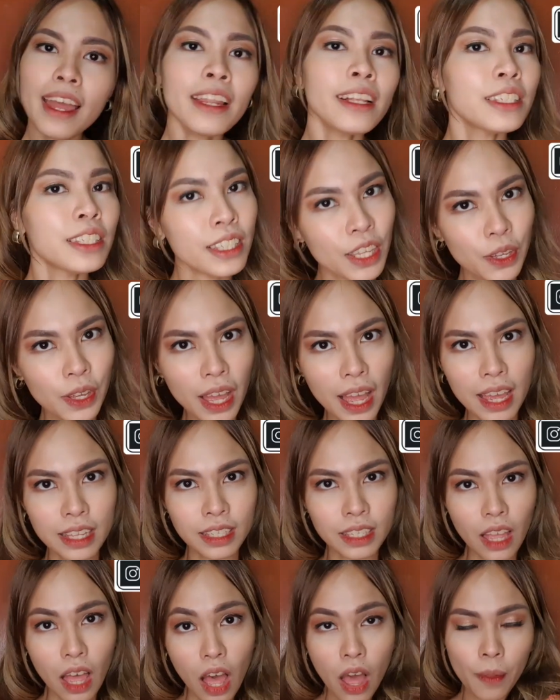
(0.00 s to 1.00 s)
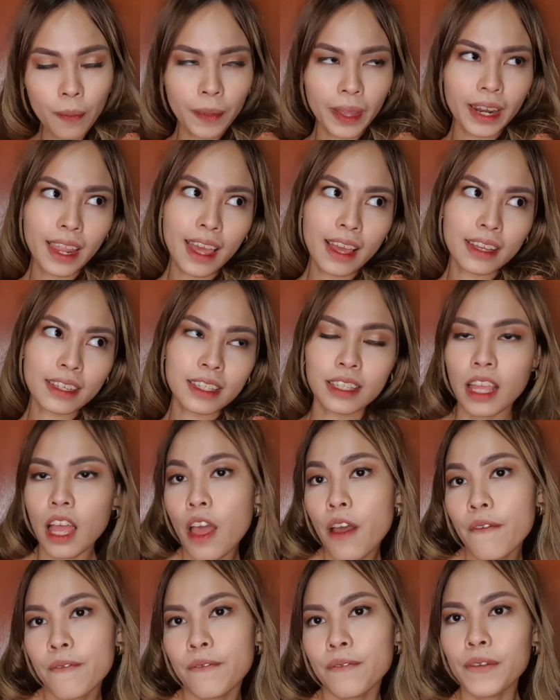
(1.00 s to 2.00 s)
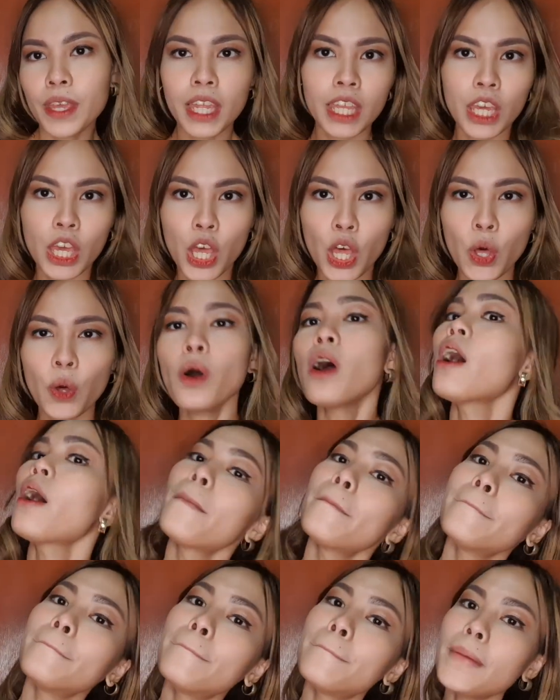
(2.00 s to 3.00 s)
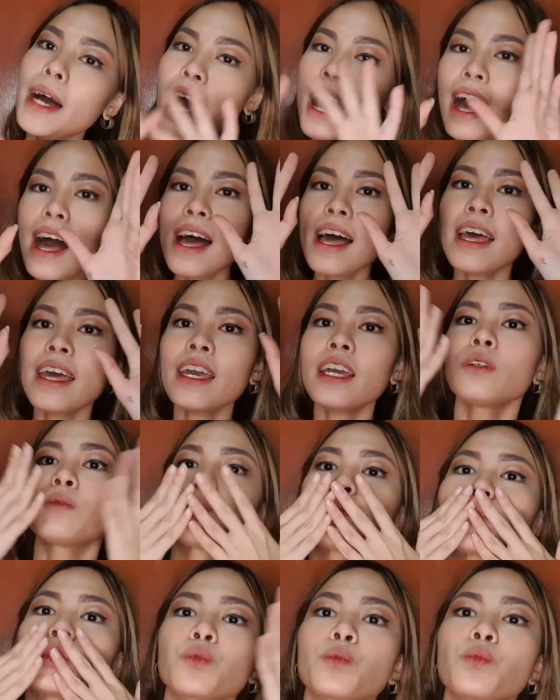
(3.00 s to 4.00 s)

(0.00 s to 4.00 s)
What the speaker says: and I'll see you guys on my next video. Bye!